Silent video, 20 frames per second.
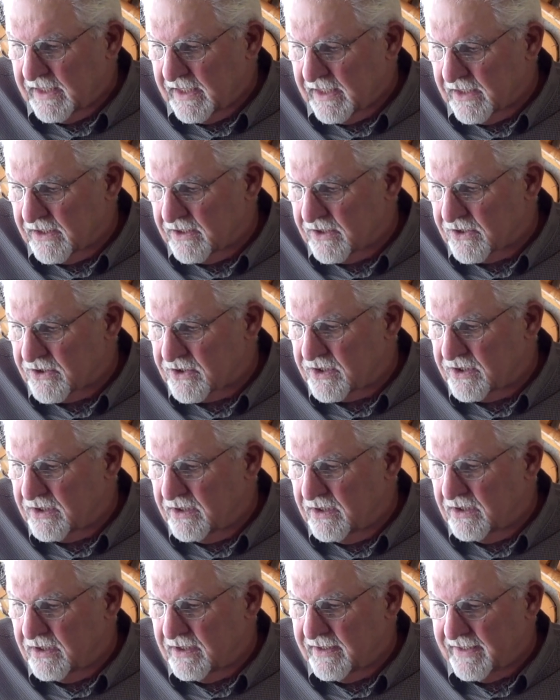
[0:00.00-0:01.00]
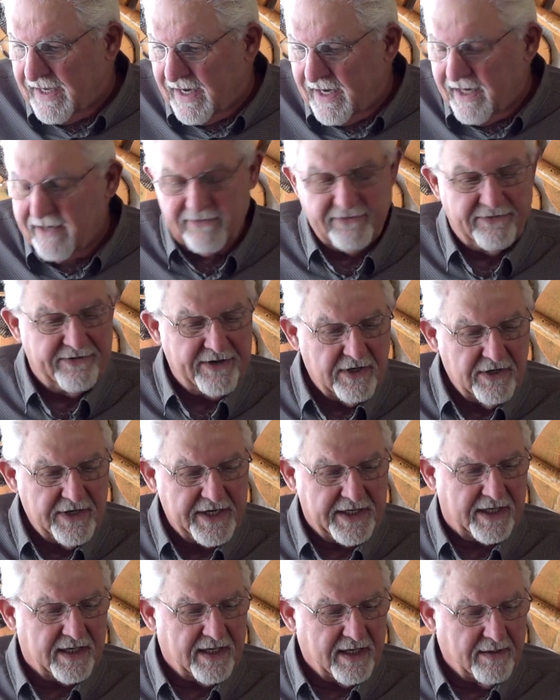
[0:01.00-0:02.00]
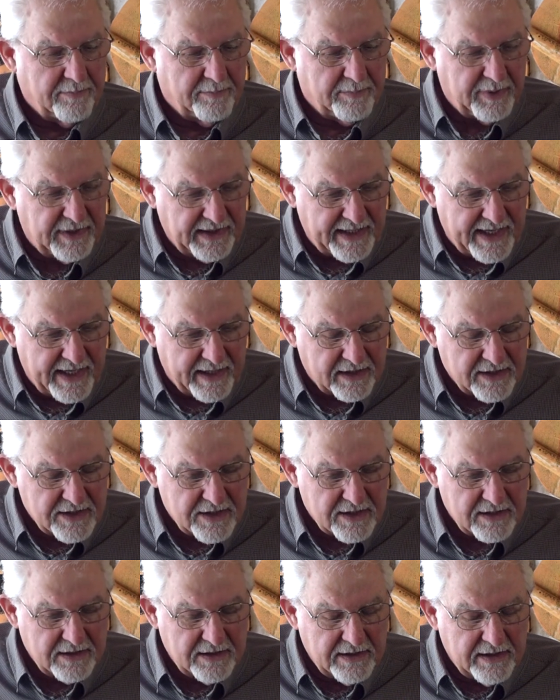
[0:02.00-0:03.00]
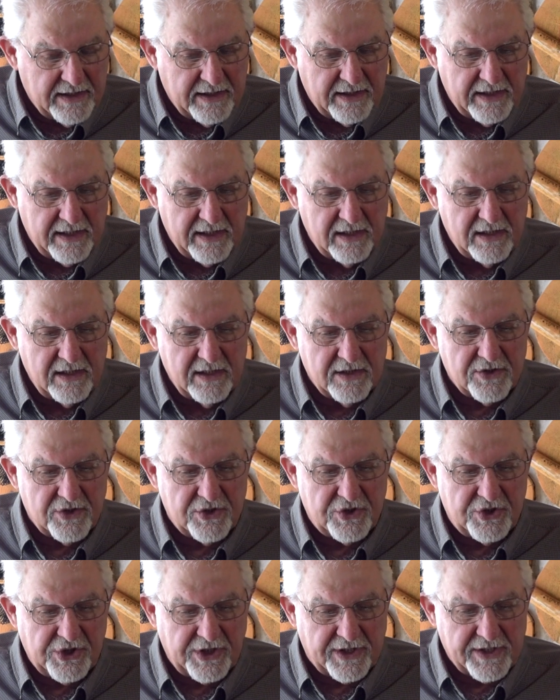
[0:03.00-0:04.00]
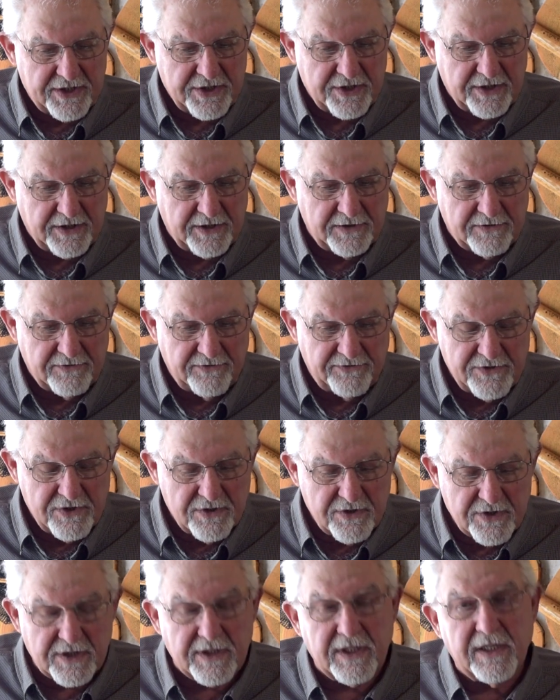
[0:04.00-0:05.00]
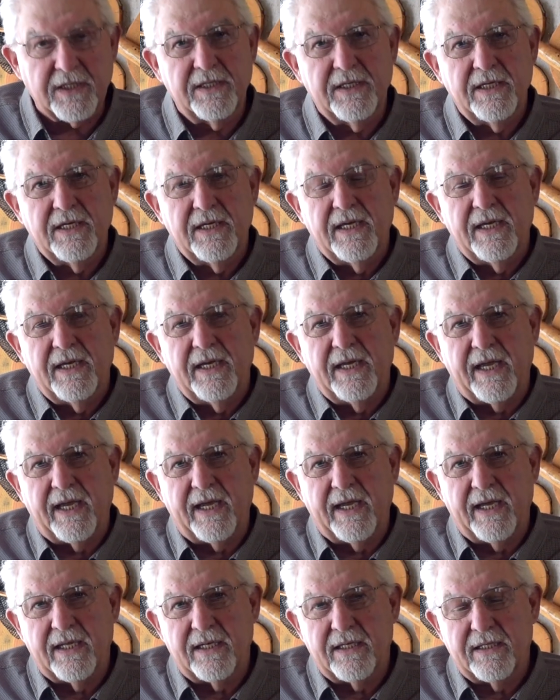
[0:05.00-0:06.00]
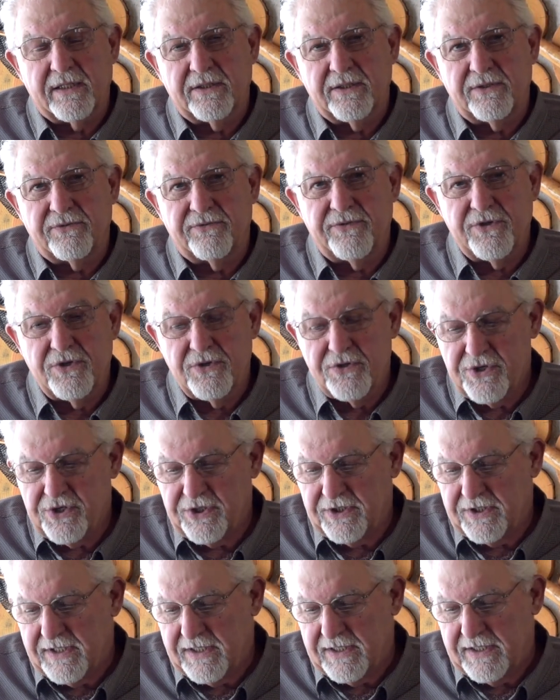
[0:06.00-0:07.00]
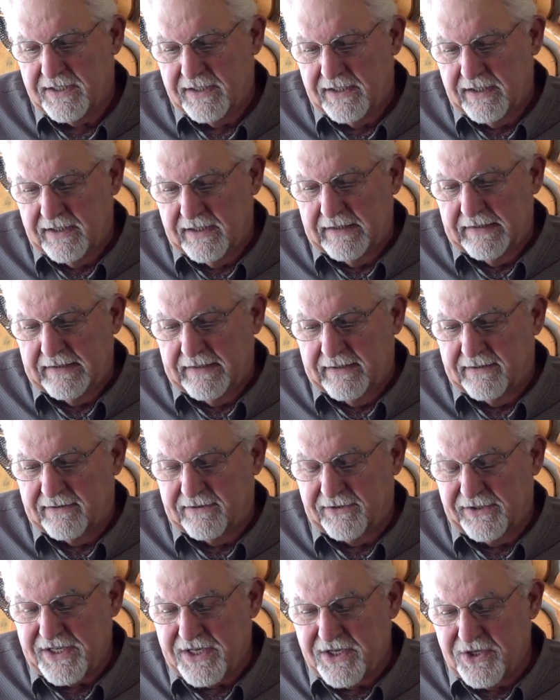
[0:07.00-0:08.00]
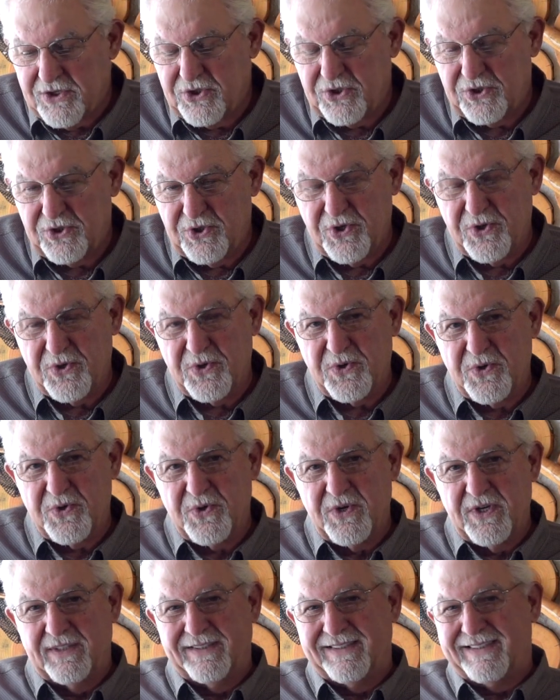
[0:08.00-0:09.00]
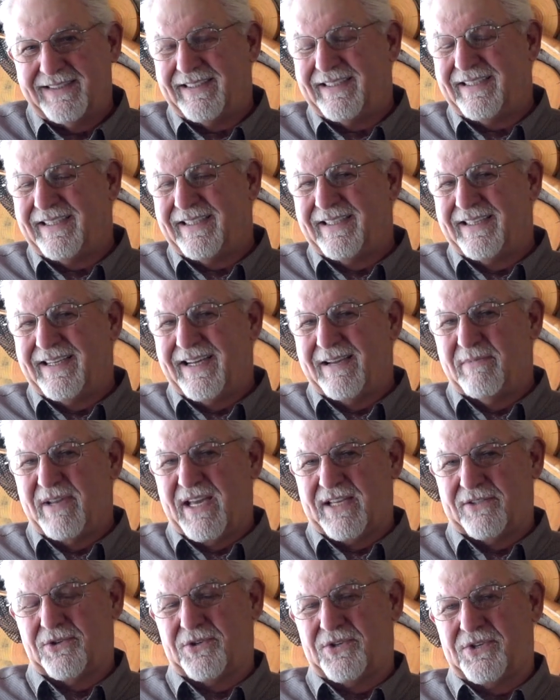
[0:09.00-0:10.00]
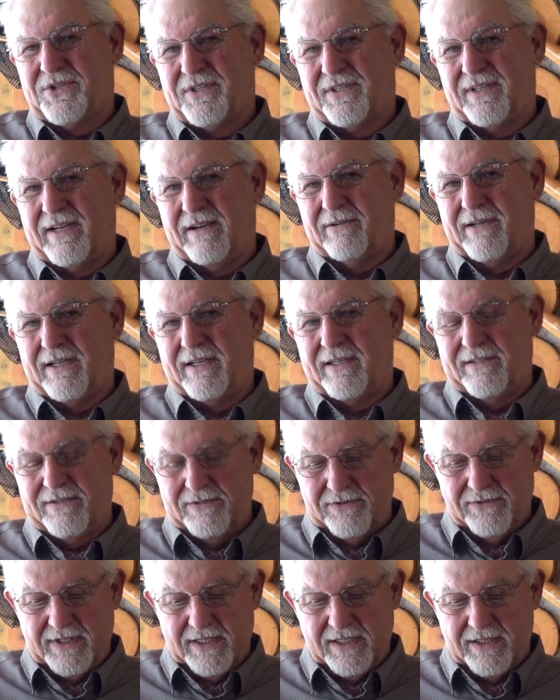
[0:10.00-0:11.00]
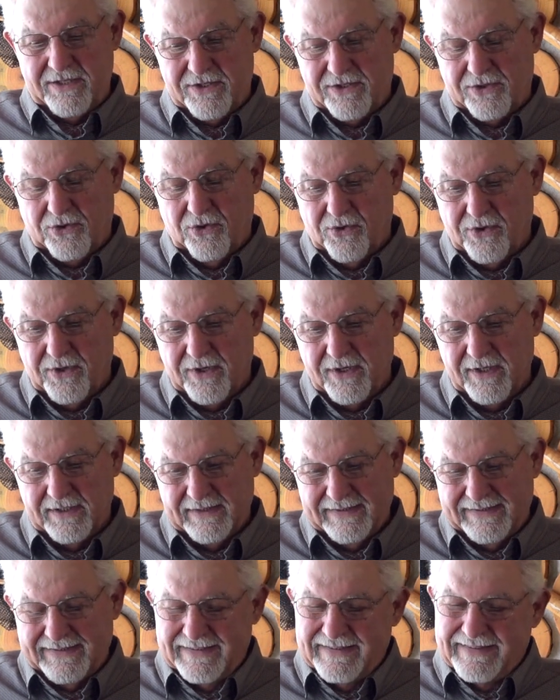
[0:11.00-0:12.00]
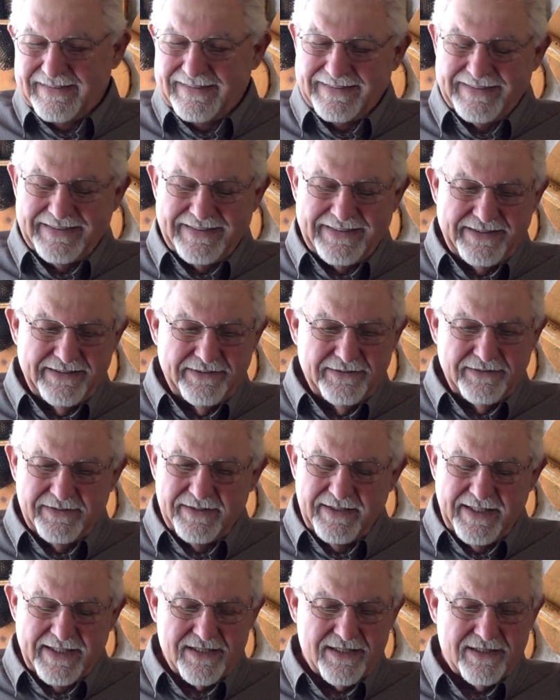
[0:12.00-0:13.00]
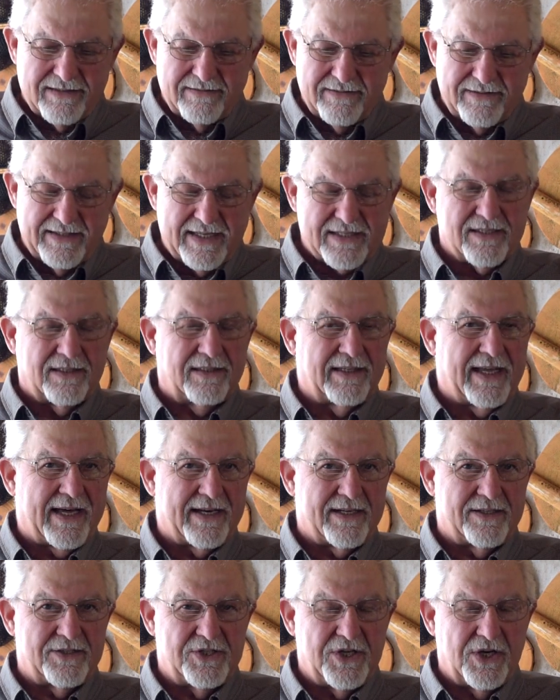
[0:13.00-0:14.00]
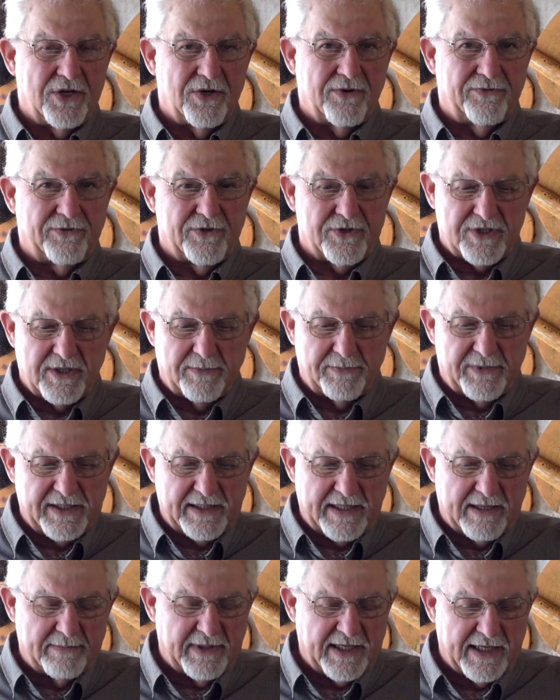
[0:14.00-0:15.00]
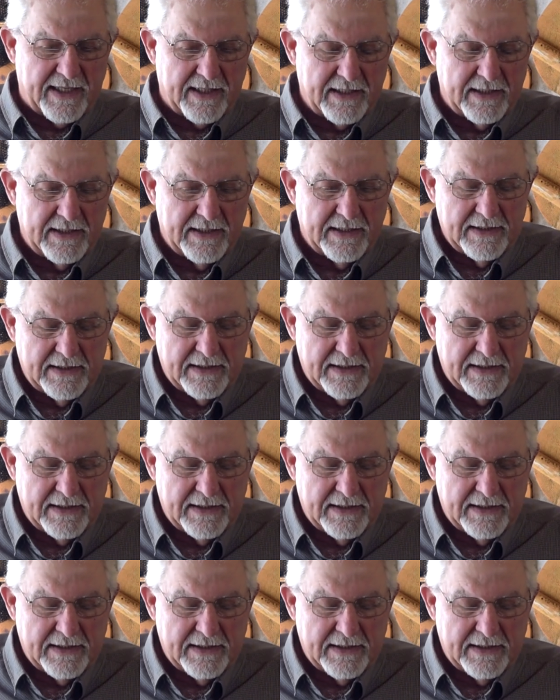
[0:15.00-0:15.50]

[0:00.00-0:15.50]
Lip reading: is not very complex. It is just confusing. And confusion leads to, I'm not so sure I want to do this, or, that's a lot of dough for something I'm not